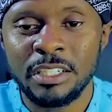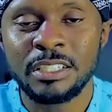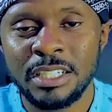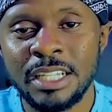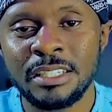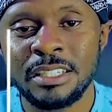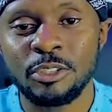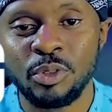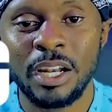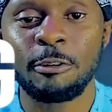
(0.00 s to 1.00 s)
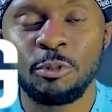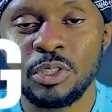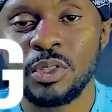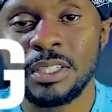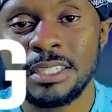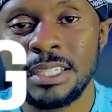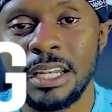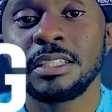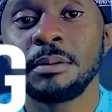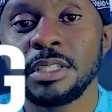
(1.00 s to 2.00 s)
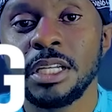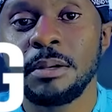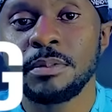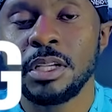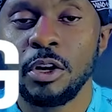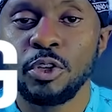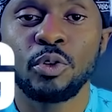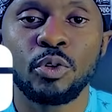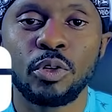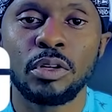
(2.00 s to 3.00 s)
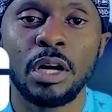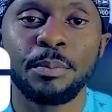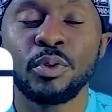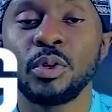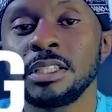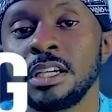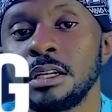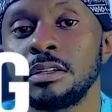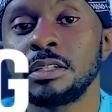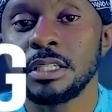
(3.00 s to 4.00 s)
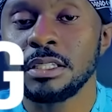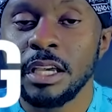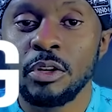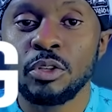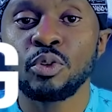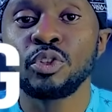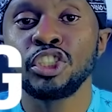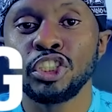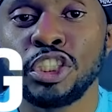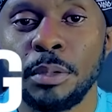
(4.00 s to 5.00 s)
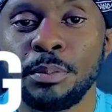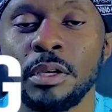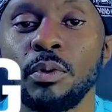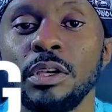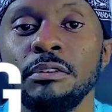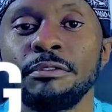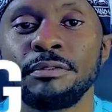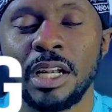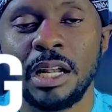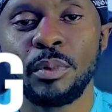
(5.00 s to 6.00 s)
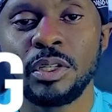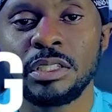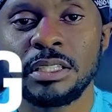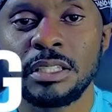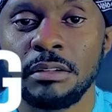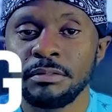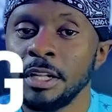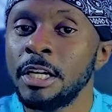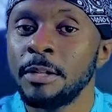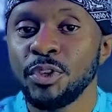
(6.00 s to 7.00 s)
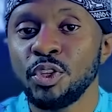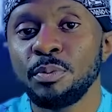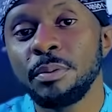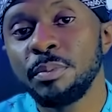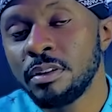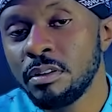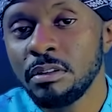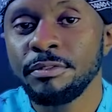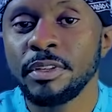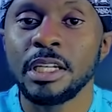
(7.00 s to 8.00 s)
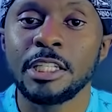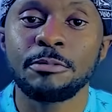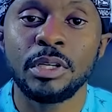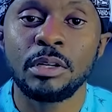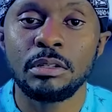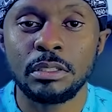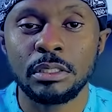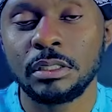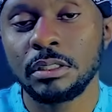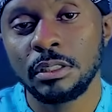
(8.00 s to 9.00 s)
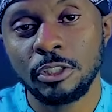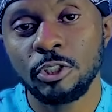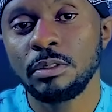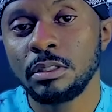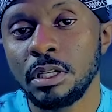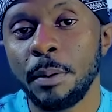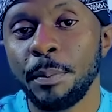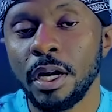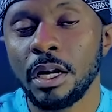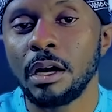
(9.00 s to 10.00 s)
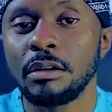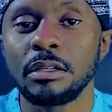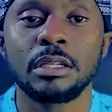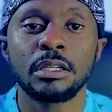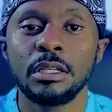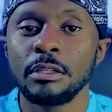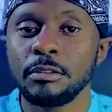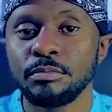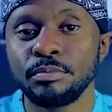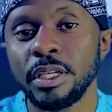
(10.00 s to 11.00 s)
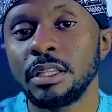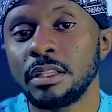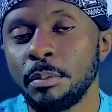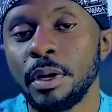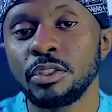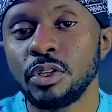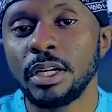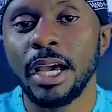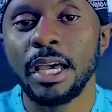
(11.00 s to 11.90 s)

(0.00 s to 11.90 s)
and trust that you like what you're seeing. Sometimes how you grow up, your surroundings can also shape the way you feel about yourself. You may be confident because you grew up around being the macho